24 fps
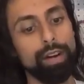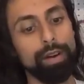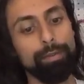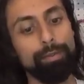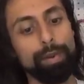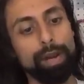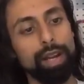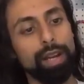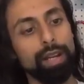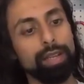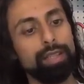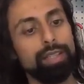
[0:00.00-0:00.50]

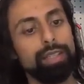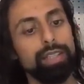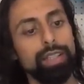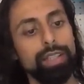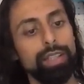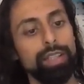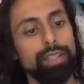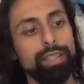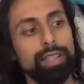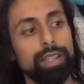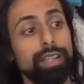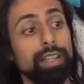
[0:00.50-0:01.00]

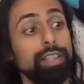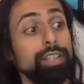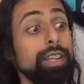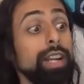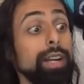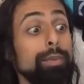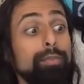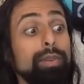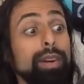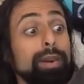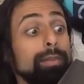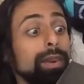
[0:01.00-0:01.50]
boxes. I guess you got
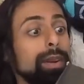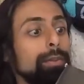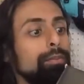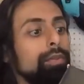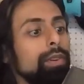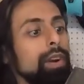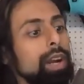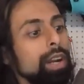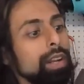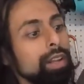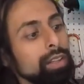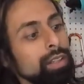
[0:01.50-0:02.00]
a premium
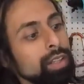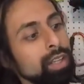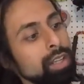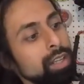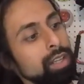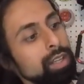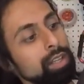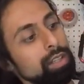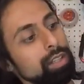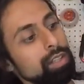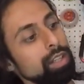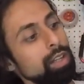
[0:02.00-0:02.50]
product.
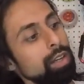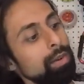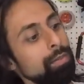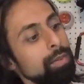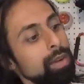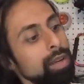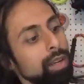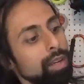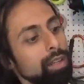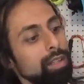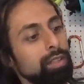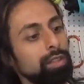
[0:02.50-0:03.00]
So
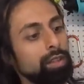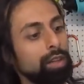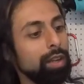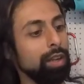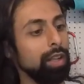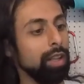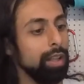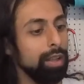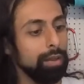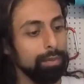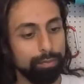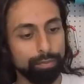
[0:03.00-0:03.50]
just
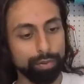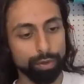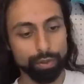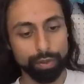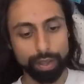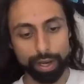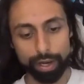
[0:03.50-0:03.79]
gonna pull that